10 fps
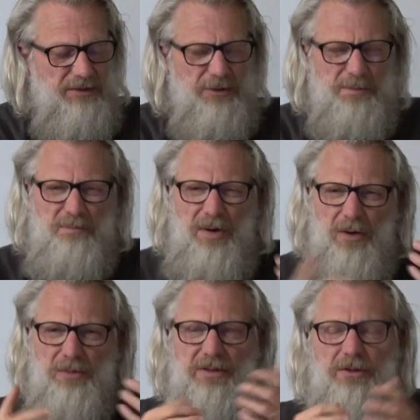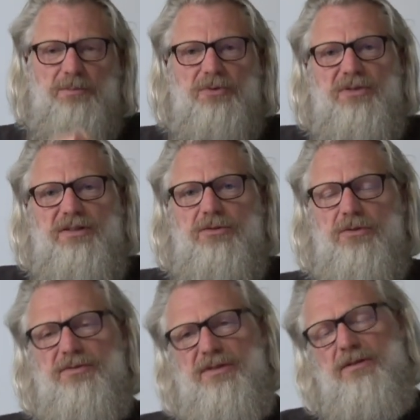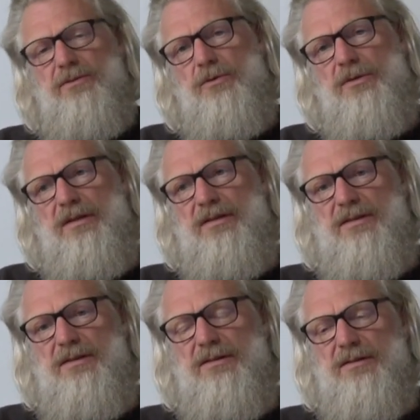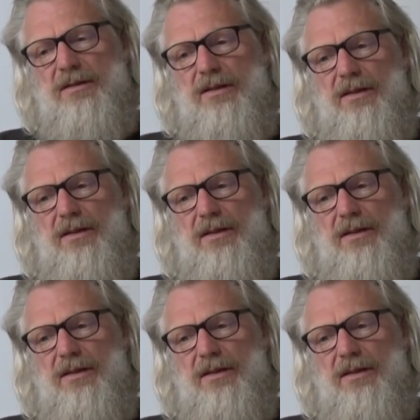the power and the potential of self-organization